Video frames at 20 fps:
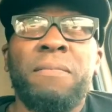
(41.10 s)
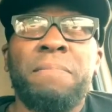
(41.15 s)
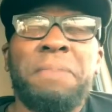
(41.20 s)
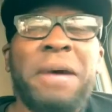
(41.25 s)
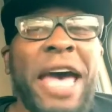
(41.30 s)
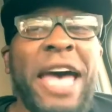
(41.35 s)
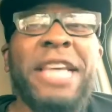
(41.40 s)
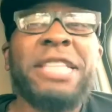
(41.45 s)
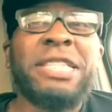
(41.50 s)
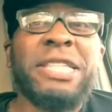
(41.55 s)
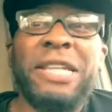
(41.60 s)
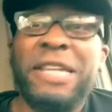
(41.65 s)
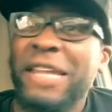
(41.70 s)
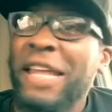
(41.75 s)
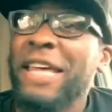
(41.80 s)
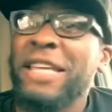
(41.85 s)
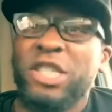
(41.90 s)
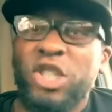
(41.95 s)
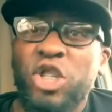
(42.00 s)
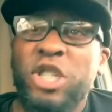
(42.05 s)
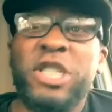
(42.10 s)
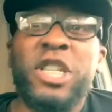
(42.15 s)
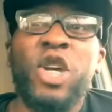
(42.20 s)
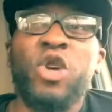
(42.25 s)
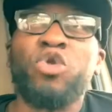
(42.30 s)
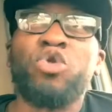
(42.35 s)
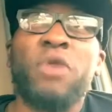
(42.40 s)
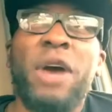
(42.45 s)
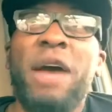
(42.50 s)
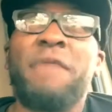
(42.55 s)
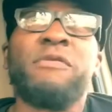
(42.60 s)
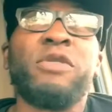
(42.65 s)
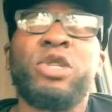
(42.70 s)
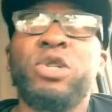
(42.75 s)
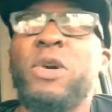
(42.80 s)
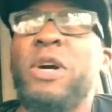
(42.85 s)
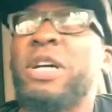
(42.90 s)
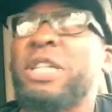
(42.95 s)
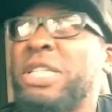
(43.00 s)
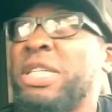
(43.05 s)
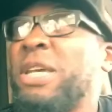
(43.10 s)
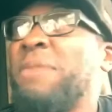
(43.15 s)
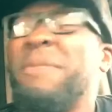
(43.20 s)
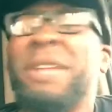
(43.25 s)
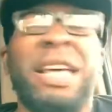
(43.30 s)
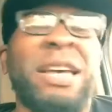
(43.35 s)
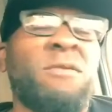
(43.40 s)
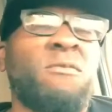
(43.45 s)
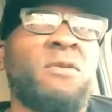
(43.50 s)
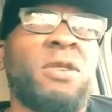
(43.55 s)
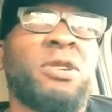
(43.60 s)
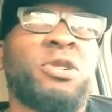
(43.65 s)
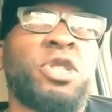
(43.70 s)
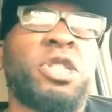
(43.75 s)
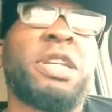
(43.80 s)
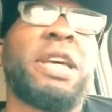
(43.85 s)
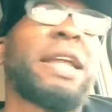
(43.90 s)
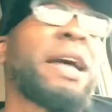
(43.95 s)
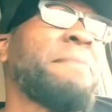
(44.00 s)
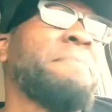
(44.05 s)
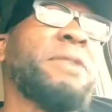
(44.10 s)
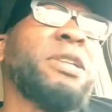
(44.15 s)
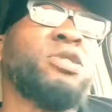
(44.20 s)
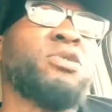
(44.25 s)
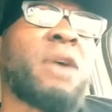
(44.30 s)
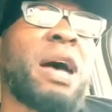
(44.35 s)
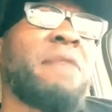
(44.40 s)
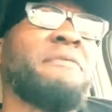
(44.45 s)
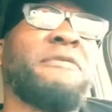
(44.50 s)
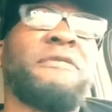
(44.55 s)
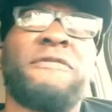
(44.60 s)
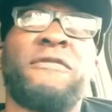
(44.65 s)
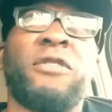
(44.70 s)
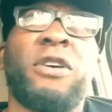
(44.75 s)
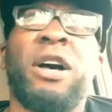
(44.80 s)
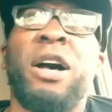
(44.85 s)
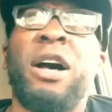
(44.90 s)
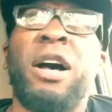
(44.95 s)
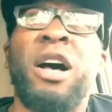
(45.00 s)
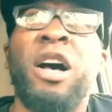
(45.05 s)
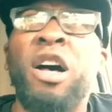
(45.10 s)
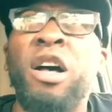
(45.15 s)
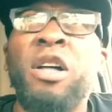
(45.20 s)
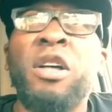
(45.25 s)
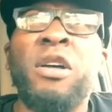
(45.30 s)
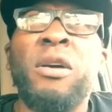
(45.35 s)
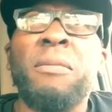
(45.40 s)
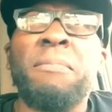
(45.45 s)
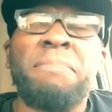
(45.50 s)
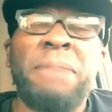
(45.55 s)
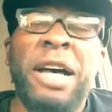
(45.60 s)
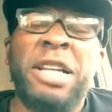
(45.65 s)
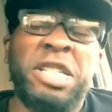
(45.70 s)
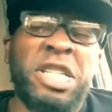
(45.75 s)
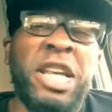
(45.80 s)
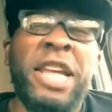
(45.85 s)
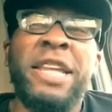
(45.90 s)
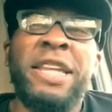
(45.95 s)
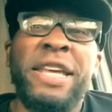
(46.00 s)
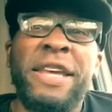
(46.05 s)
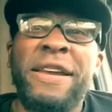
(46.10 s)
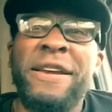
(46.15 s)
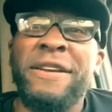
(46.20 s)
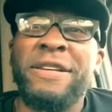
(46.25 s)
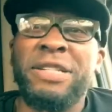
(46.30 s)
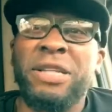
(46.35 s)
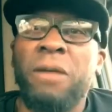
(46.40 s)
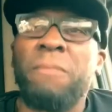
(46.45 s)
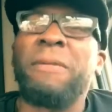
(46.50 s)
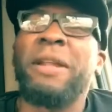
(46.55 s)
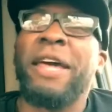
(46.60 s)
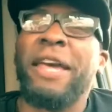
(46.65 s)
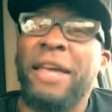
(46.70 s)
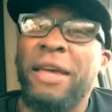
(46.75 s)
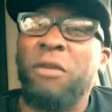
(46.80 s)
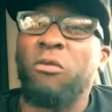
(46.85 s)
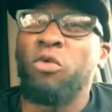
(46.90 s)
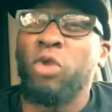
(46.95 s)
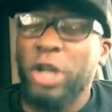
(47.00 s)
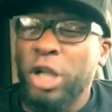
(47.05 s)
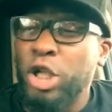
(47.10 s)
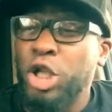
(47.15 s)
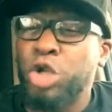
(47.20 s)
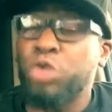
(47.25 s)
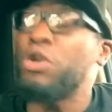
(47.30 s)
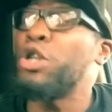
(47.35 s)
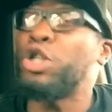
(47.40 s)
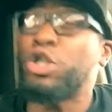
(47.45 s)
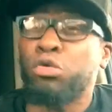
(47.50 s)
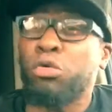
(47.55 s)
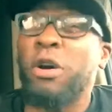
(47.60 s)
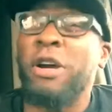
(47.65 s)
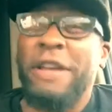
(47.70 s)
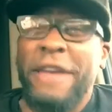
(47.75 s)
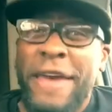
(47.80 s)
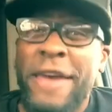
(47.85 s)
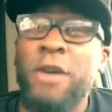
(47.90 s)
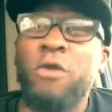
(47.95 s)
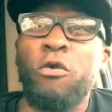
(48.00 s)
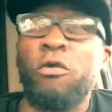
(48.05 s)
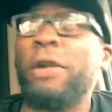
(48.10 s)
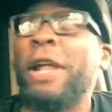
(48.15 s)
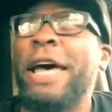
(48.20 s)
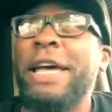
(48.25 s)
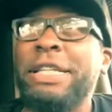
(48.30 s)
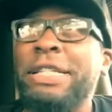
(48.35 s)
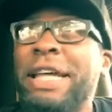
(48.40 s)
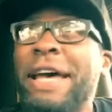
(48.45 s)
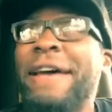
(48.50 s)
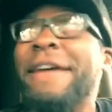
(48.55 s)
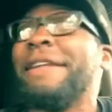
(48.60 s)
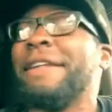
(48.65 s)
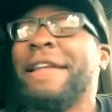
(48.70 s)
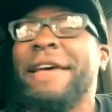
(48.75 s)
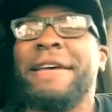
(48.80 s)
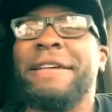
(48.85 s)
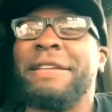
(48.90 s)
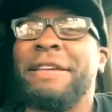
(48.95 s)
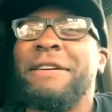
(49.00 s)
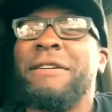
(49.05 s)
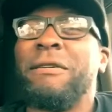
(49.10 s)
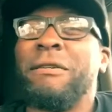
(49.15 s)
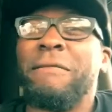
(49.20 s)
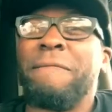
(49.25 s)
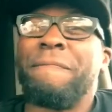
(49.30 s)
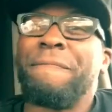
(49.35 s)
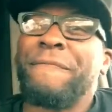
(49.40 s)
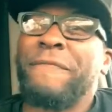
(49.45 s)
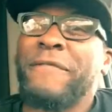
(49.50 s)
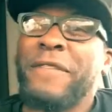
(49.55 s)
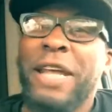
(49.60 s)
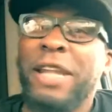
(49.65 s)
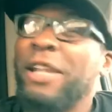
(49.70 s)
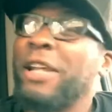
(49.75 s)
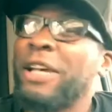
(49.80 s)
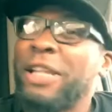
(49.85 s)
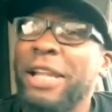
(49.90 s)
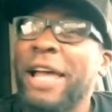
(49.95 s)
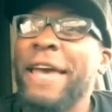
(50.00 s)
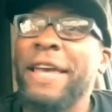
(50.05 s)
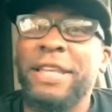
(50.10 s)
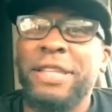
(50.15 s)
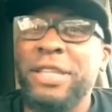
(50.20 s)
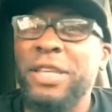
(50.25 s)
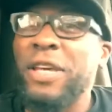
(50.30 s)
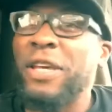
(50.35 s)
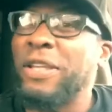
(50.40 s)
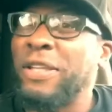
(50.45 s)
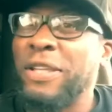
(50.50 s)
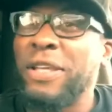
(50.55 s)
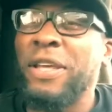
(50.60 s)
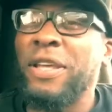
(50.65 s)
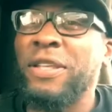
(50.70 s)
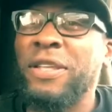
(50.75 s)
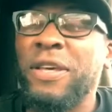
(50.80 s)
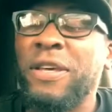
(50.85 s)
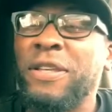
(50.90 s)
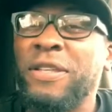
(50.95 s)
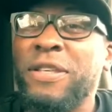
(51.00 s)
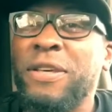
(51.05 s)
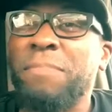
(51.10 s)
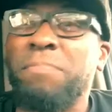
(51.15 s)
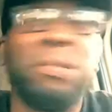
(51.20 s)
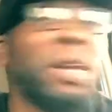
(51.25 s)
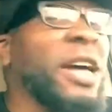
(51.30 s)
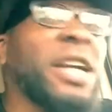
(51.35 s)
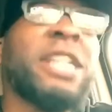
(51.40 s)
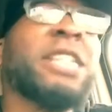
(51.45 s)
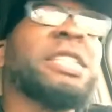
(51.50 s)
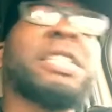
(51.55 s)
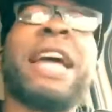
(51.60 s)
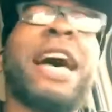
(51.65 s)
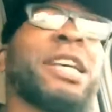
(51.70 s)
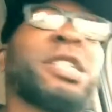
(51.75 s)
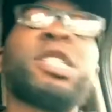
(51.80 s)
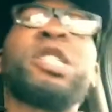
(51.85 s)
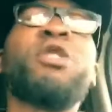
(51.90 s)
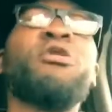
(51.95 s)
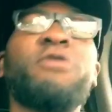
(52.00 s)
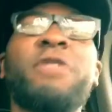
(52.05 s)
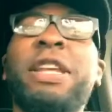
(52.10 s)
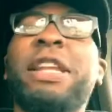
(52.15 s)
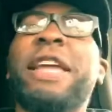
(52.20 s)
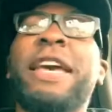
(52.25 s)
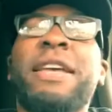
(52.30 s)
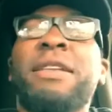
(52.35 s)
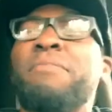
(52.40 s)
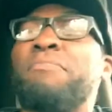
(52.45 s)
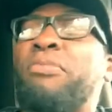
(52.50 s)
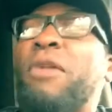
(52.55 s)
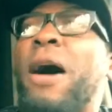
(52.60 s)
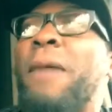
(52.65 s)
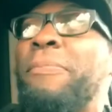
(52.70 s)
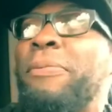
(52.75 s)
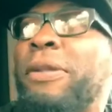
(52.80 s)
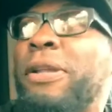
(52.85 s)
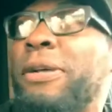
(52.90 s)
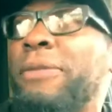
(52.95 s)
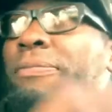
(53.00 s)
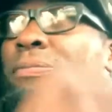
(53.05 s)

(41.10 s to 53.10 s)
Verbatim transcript: passing, like still driving trucks. And they be like, well, shit, I've been driving for uh, about 10 years. I'm like, with a tree trunk ankle like that, like, that look like your, your, your blood is not circulating properly.